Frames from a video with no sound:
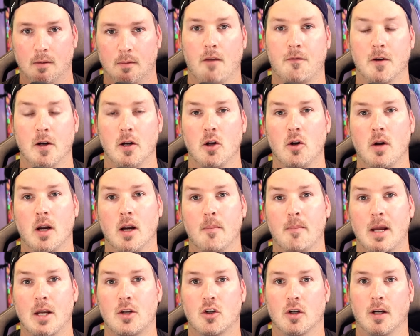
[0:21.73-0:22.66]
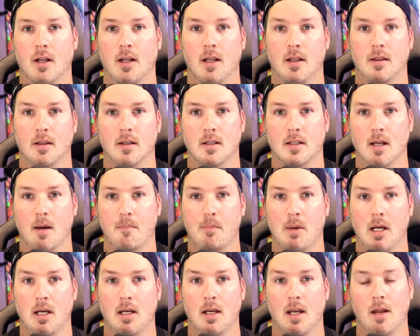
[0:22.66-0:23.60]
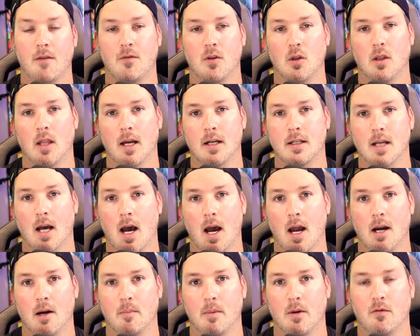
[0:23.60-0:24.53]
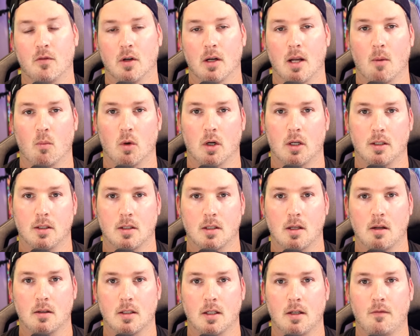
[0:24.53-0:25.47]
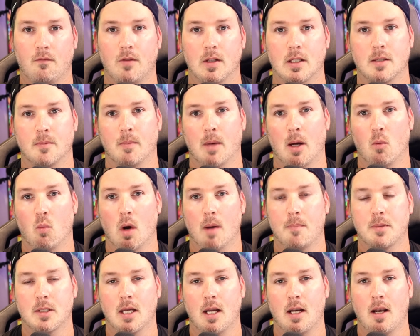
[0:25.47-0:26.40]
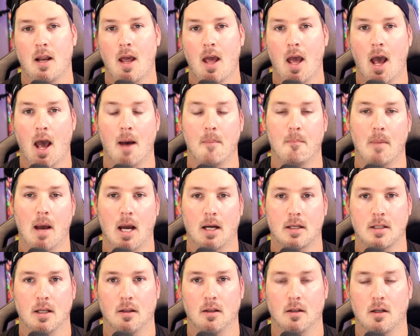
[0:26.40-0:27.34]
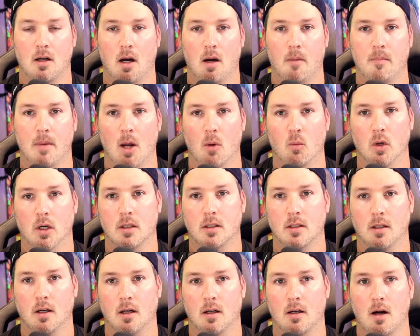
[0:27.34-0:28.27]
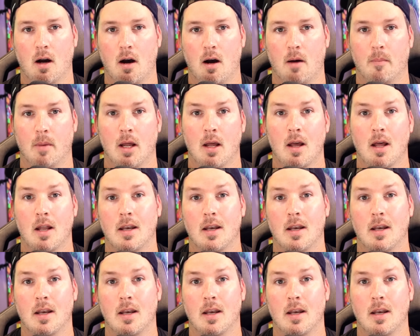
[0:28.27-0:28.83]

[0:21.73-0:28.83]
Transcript: If you're new here, make sure to hit the sub button. If you'd like to hire me for network consulting, visit my website at mac telecom networks dot com.